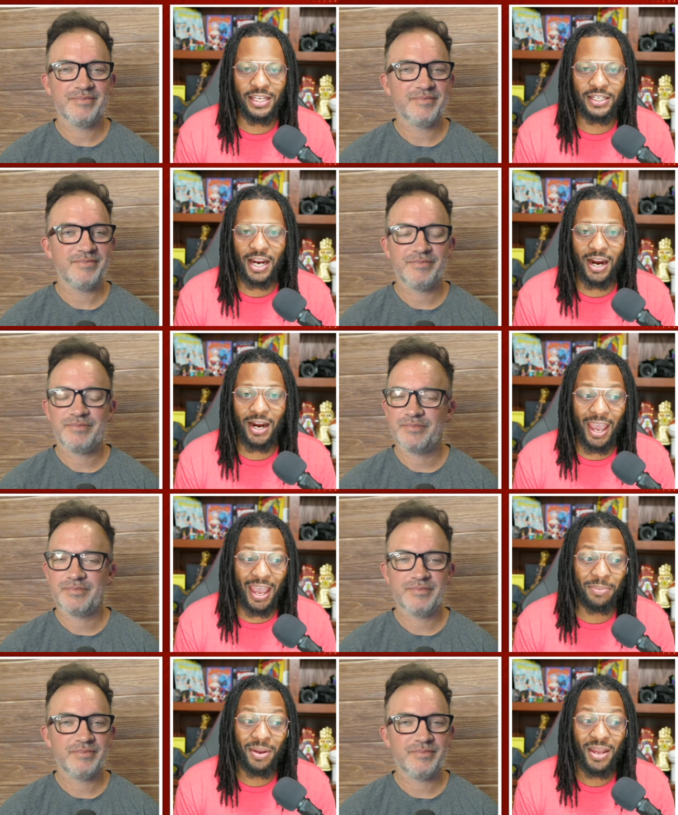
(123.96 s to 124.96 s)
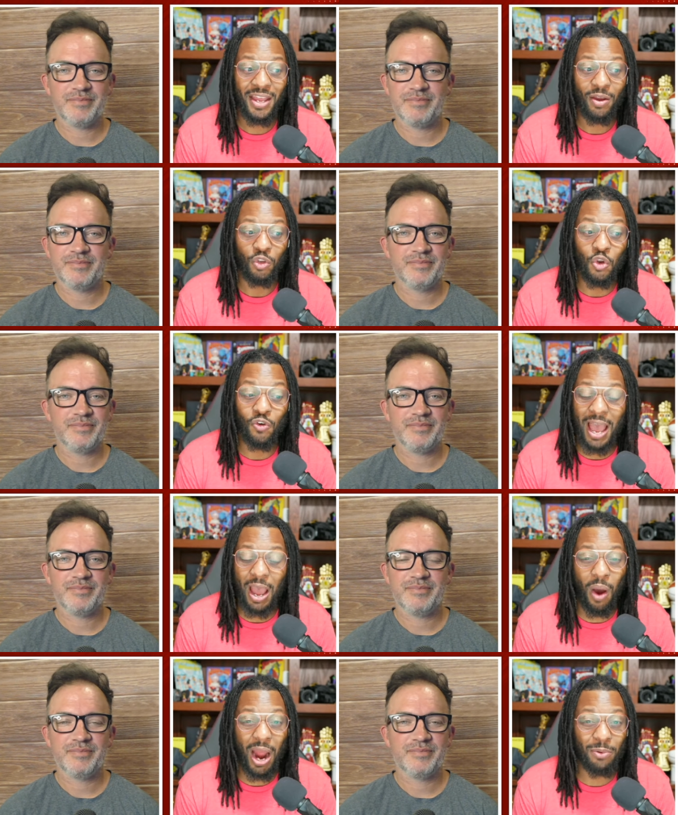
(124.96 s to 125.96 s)
Speaker 1: entire game. You got
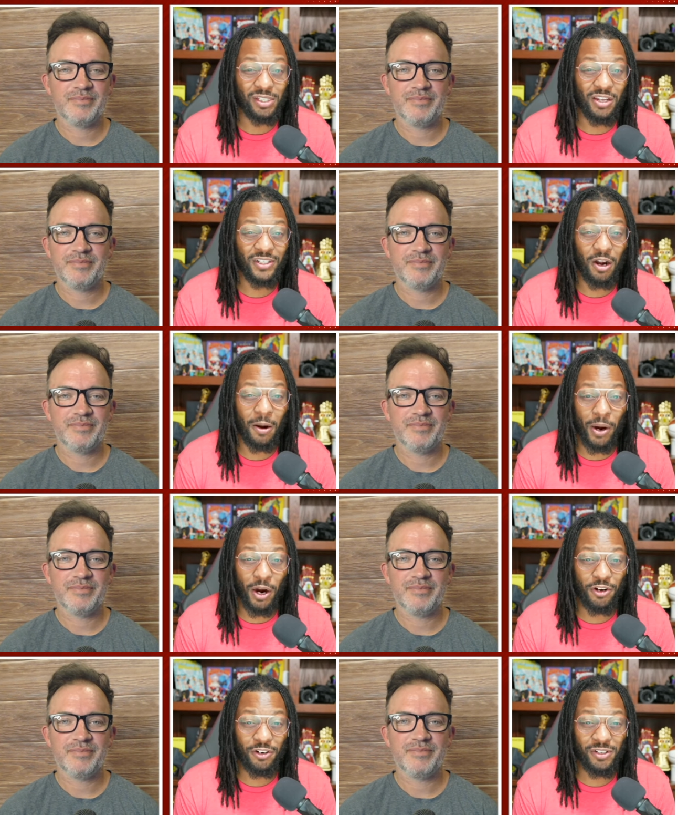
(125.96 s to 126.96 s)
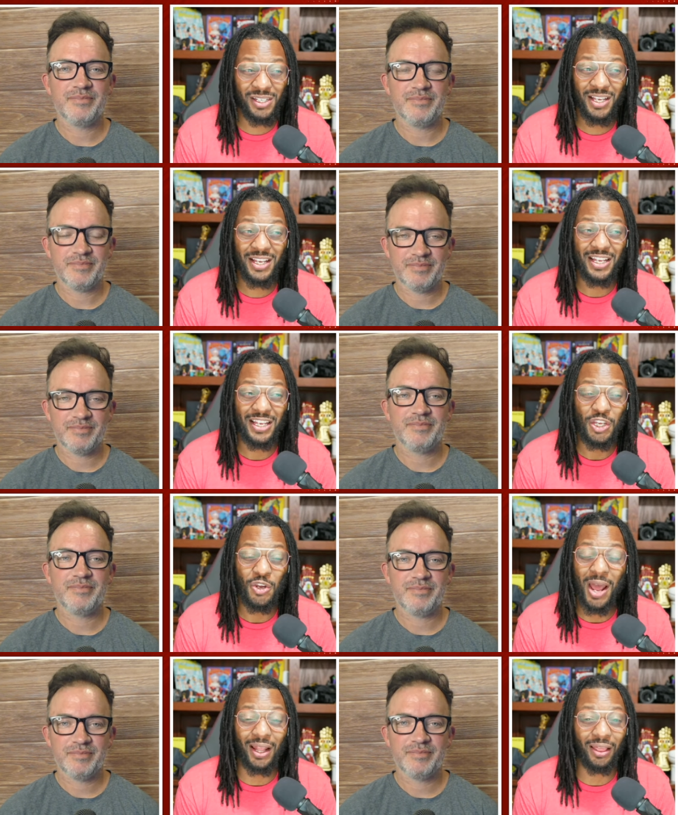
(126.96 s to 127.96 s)
wide receivers that are burners you
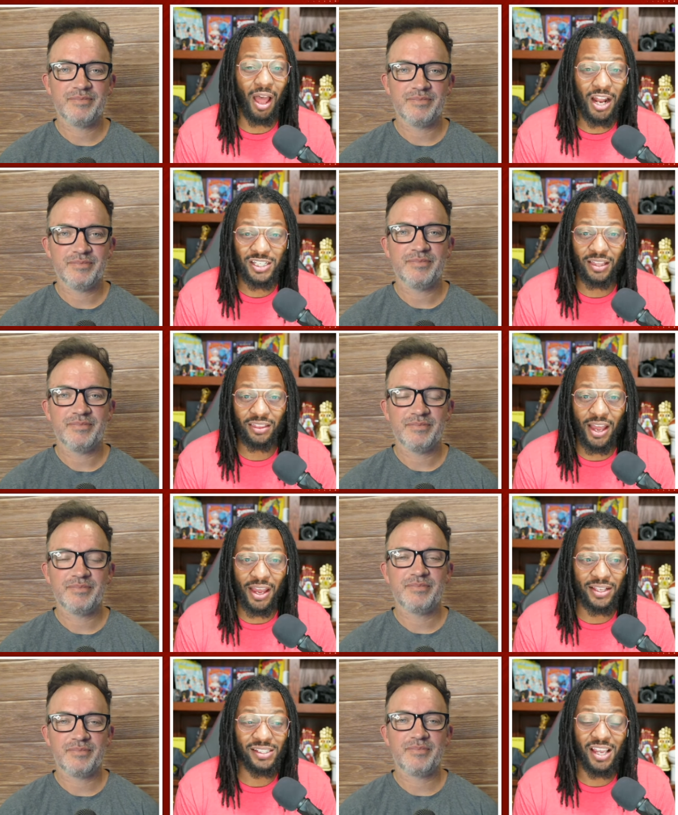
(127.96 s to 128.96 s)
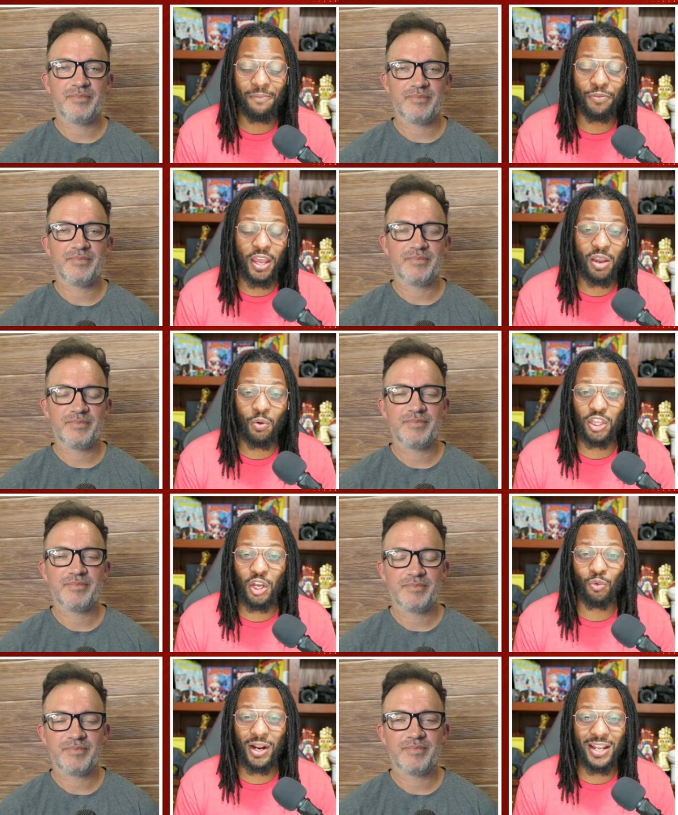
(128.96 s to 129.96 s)
got to launch that thing. Same thing with their
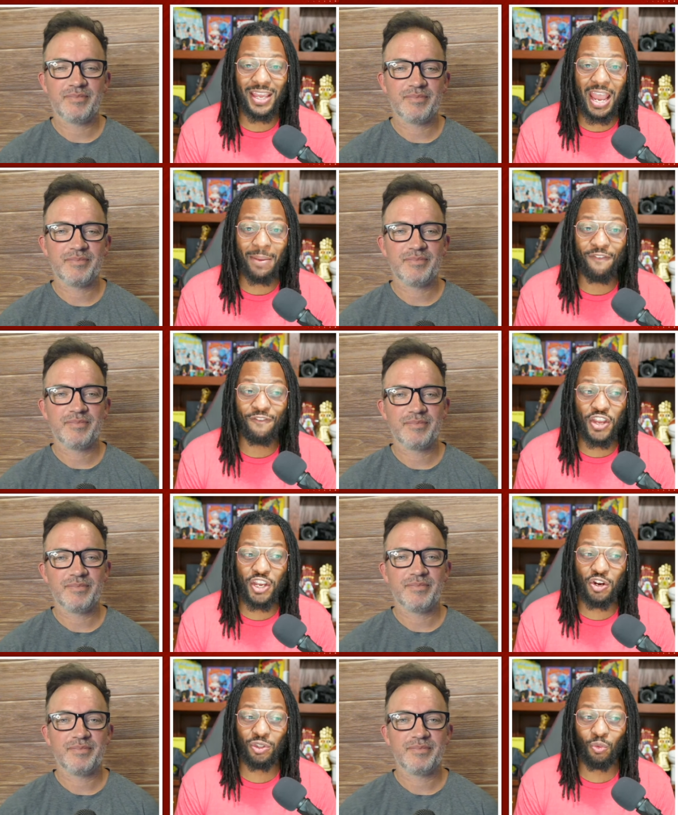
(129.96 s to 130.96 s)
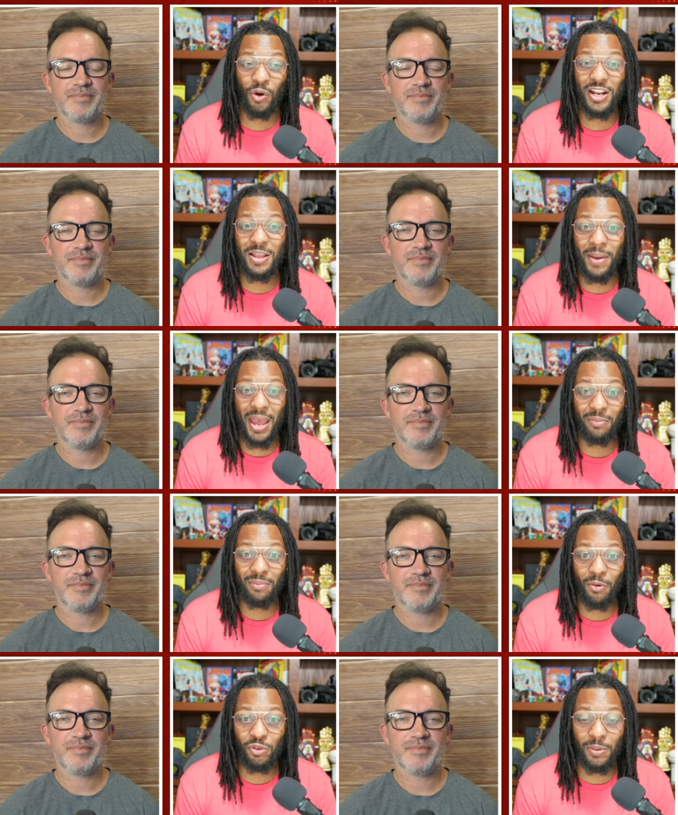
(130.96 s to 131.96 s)
running game. I figured the running back
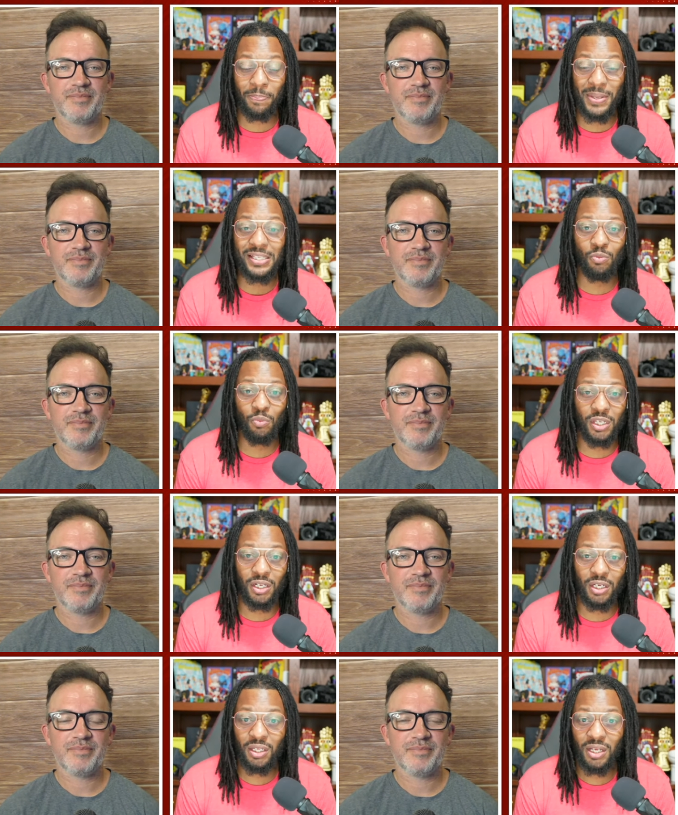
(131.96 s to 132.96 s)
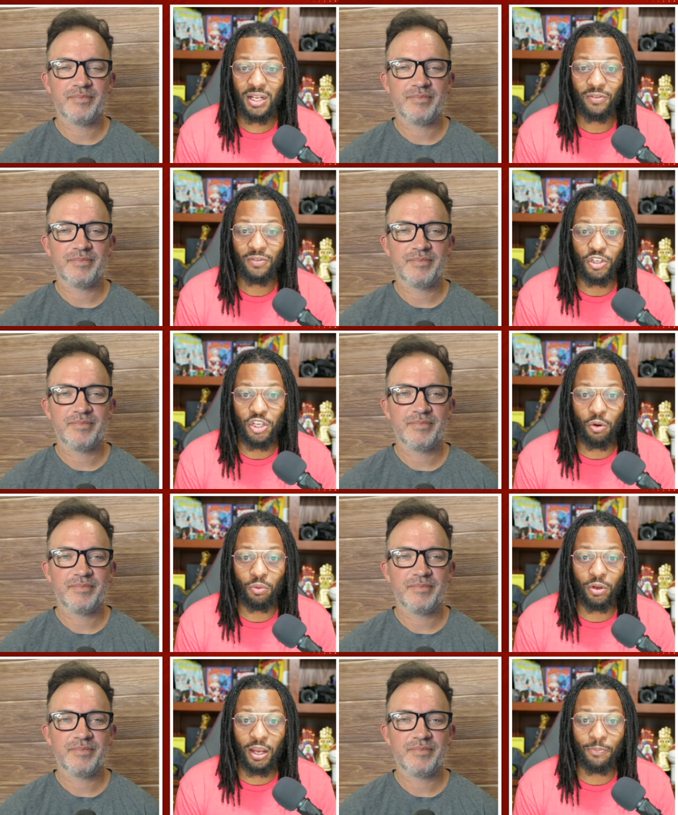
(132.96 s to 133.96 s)
was a Benson was going to, you know,
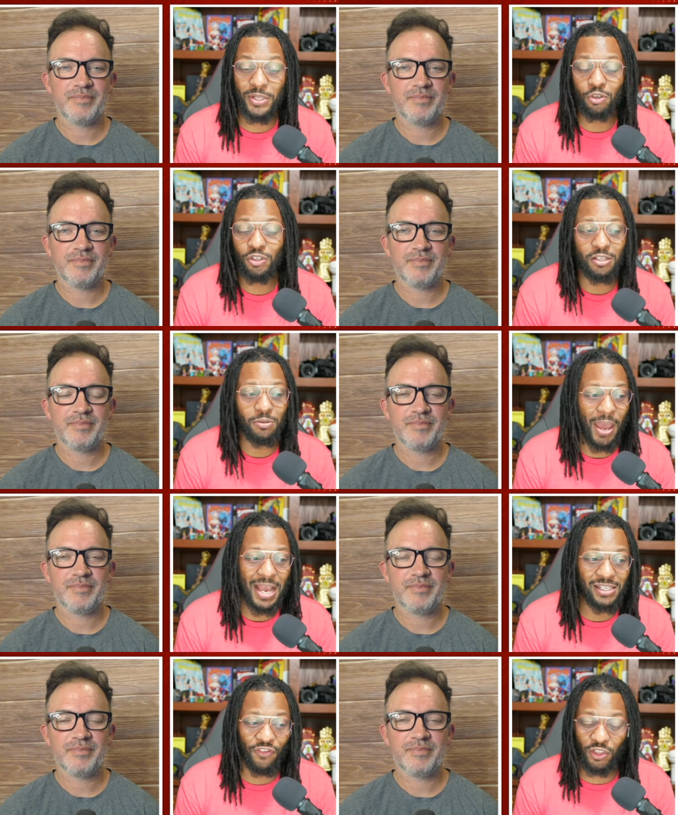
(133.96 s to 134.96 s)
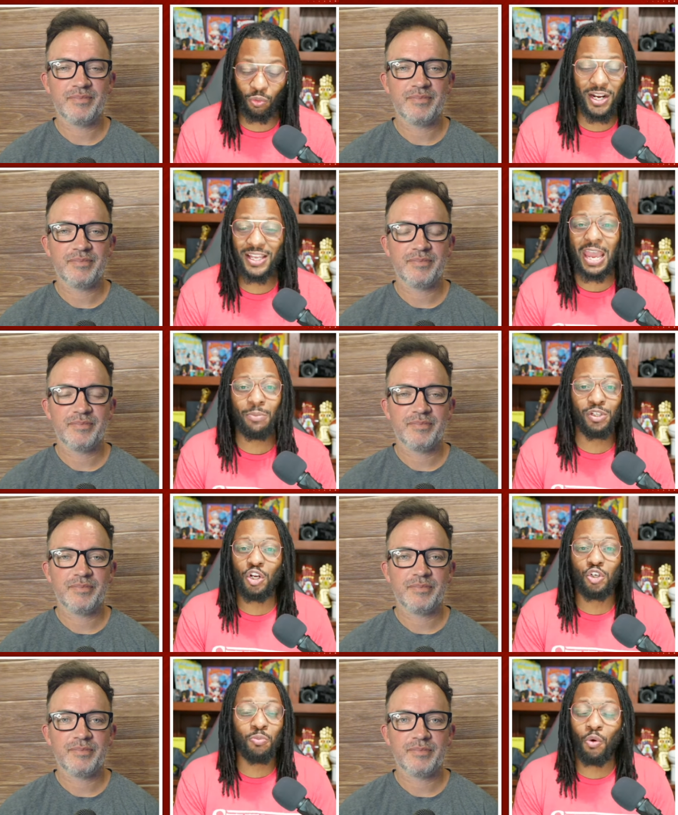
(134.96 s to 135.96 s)
Benson would catch some pass up. If the running game was going to
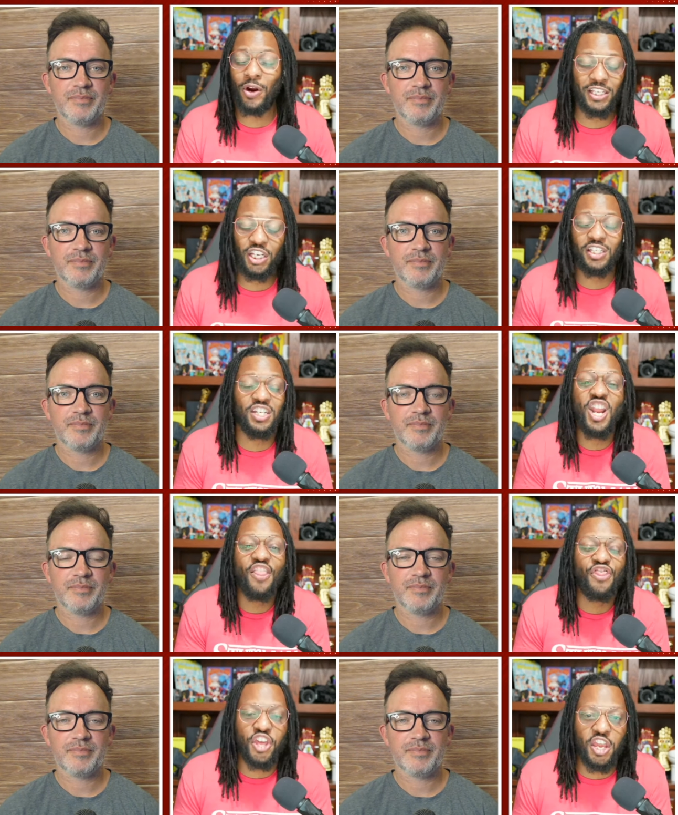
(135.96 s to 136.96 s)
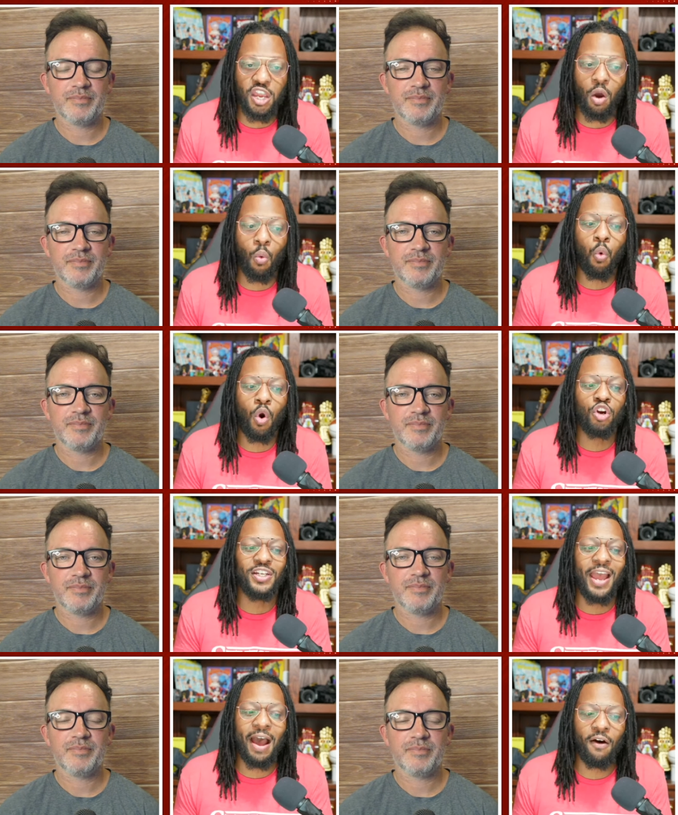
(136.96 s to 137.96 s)
do more, it just nothing worked
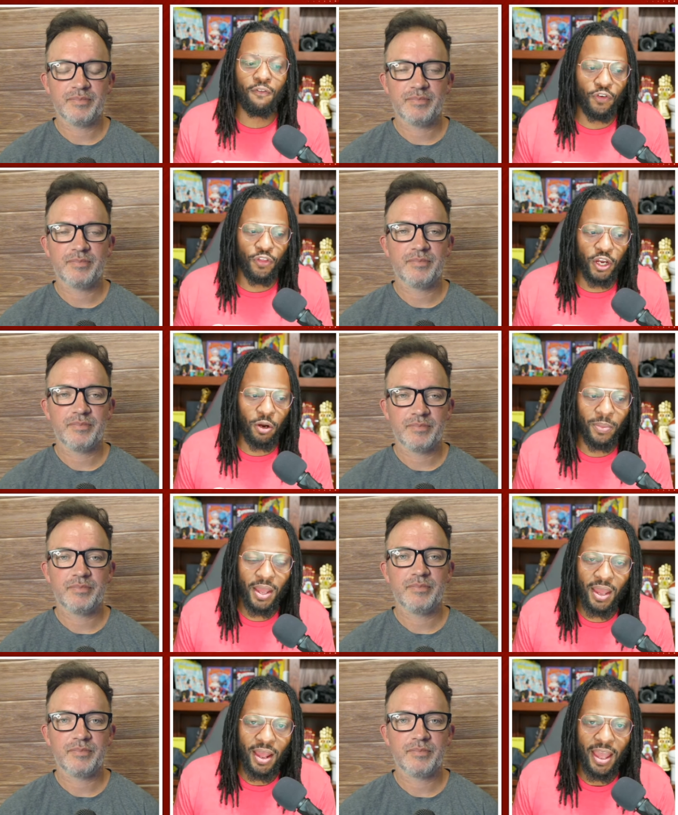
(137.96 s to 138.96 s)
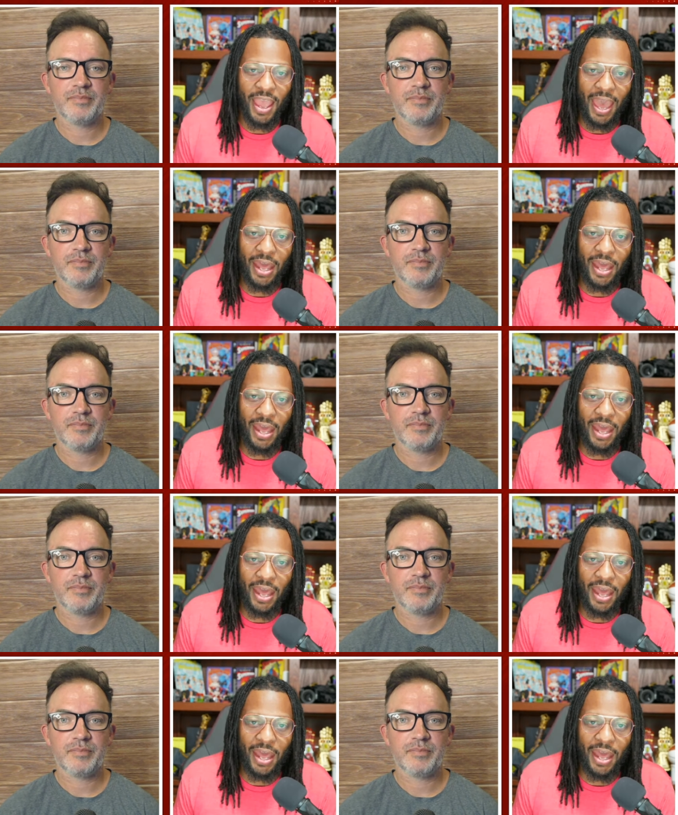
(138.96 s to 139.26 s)
out for them at